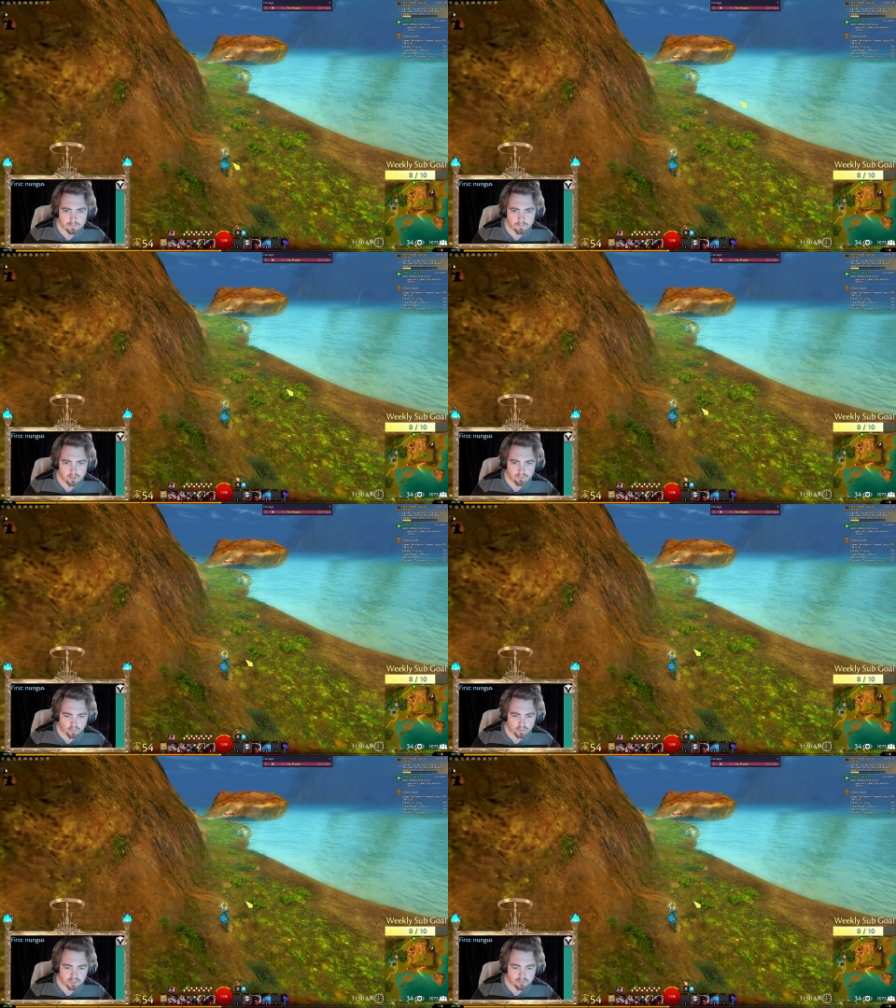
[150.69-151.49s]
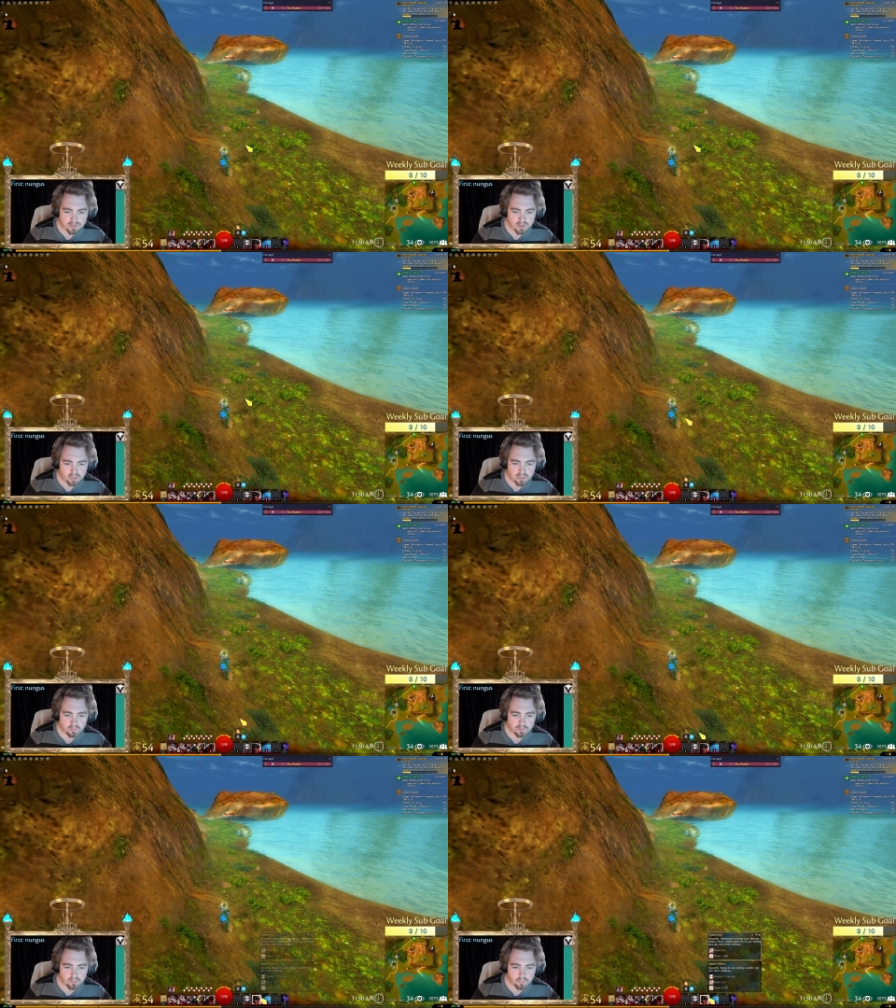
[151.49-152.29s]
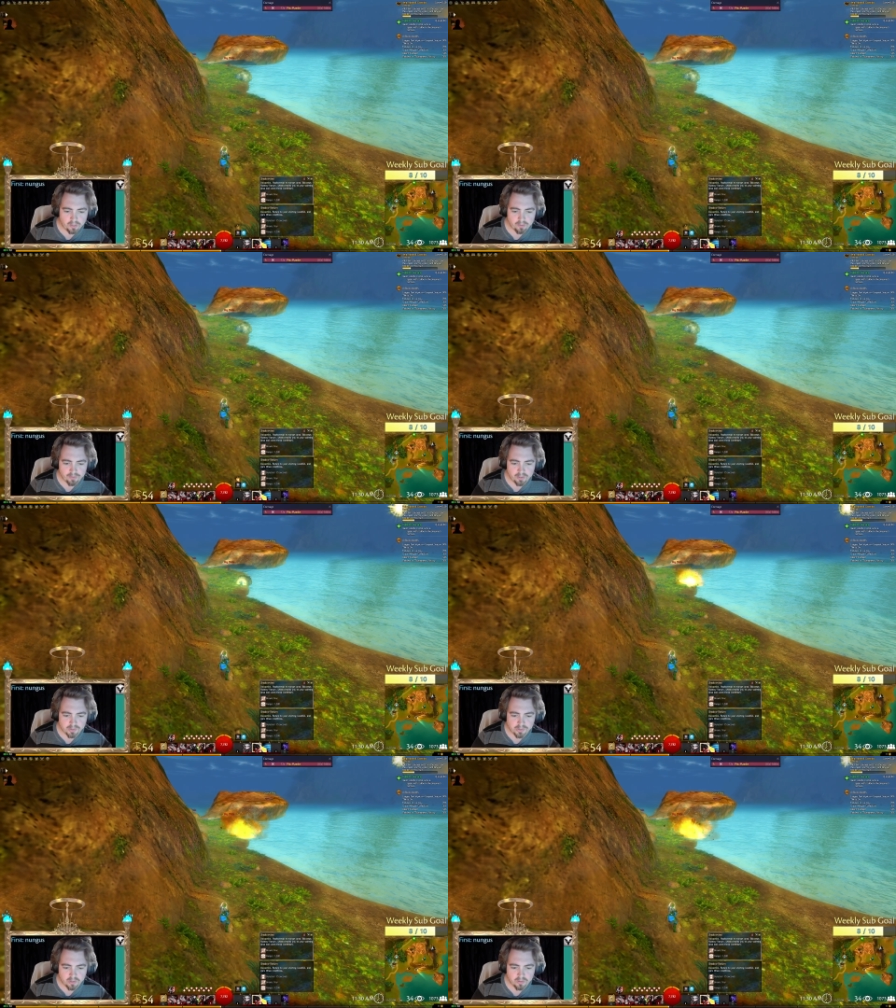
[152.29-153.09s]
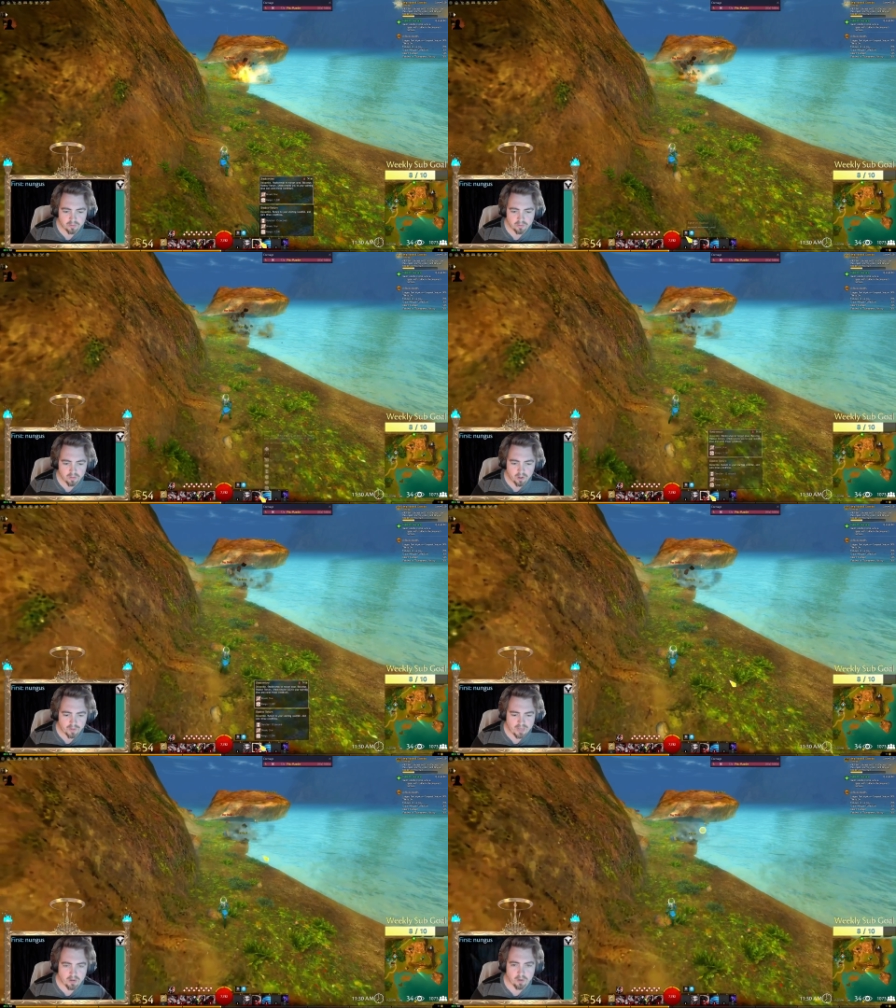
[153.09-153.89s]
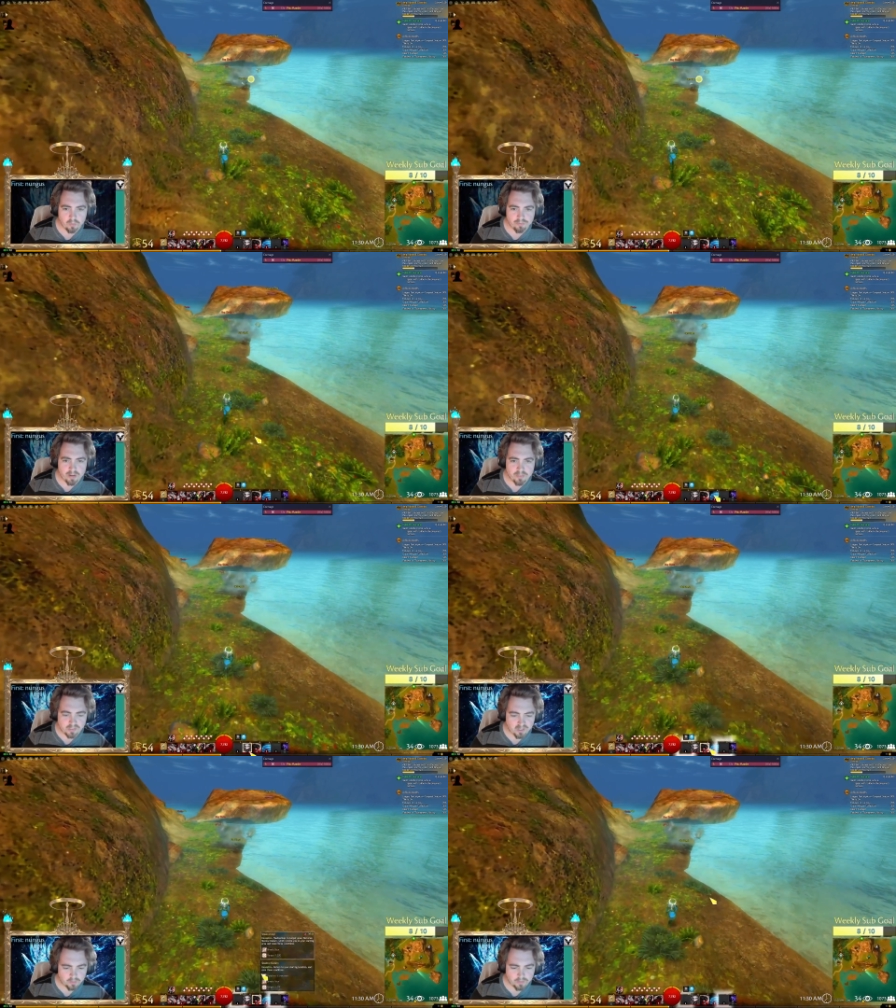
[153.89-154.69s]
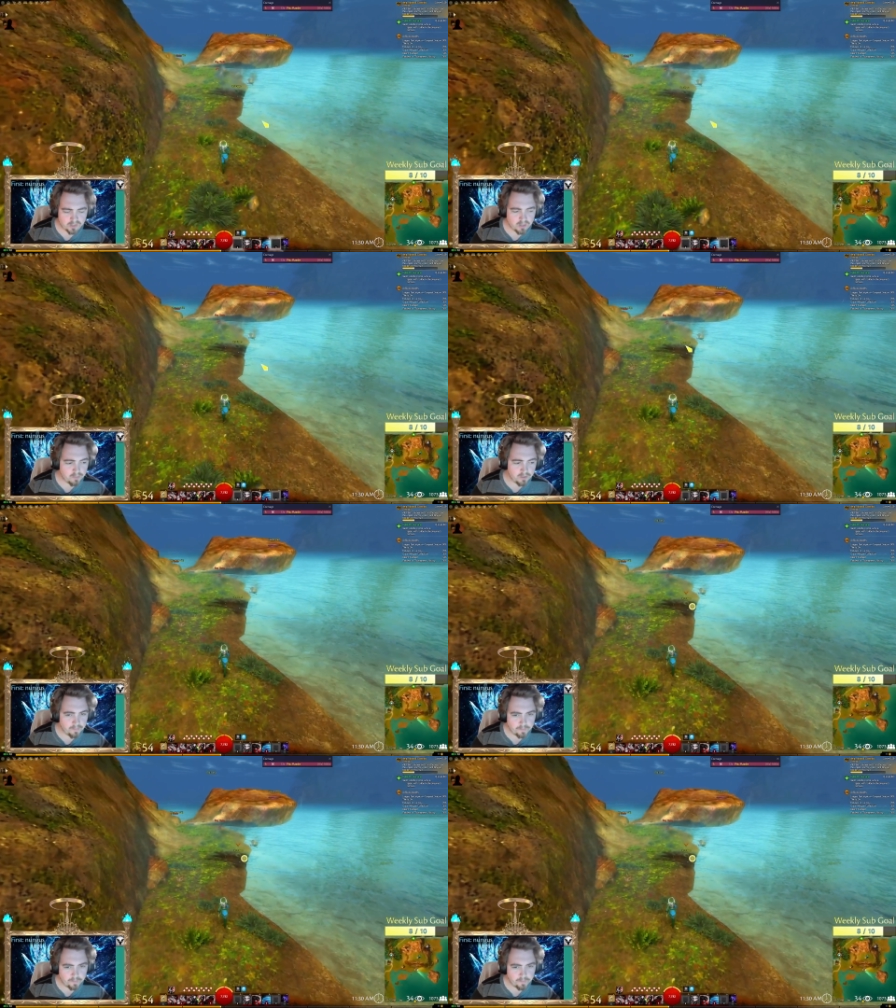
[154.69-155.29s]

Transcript: And of course, I'll be acutely aware of this. Oh yeah, no, we're fine. The skelk must have hit me.